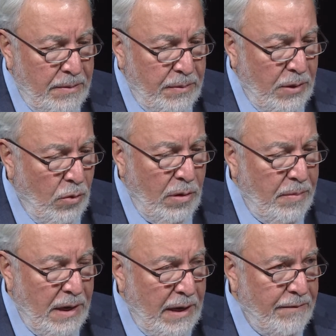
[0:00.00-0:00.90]
We all
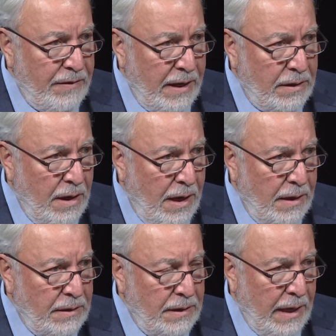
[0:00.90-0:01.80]
believe that
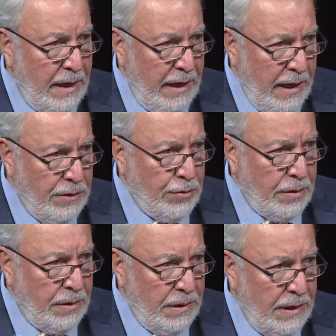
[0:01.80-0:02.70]
God, the
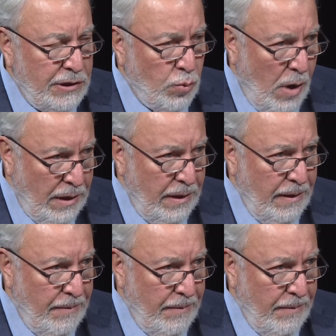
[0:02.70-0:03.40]
Creator, is one.